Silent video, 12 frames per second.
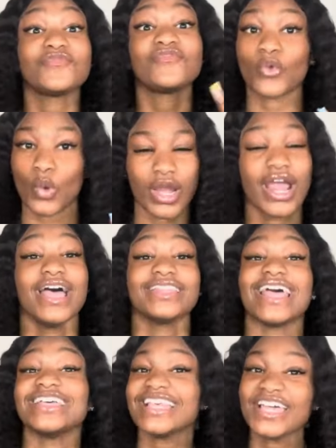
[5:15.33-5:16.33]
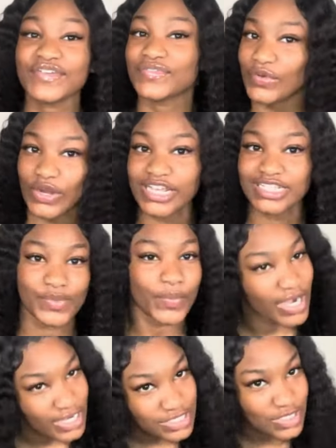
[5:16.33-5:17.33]
four. That's like 4 years
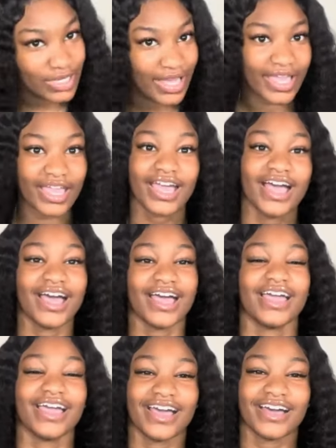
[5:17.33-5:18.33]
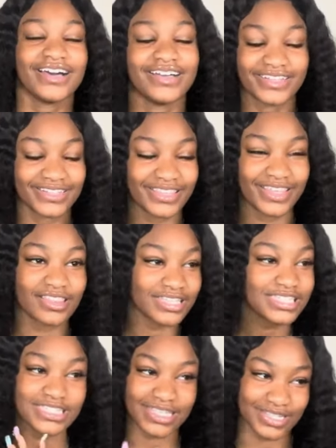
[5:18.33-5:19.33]
apart. So like, yeah,
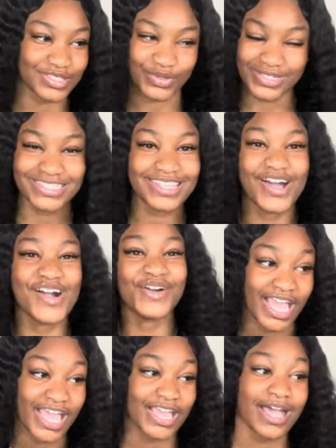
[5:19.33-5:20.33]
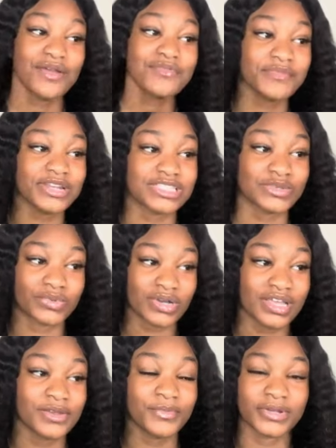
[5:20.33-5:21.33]
let's just get into it. So yeah, I remember this
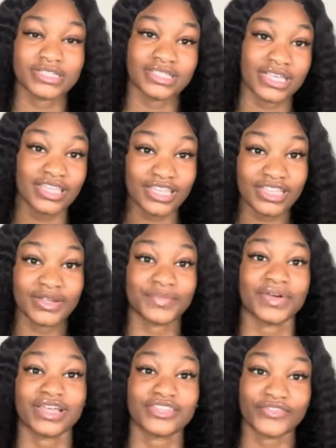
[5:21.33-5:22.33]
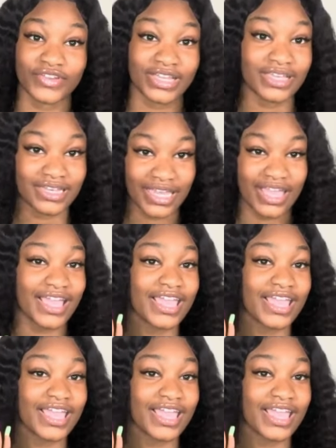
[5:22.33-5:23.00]
one particular mother freaking day.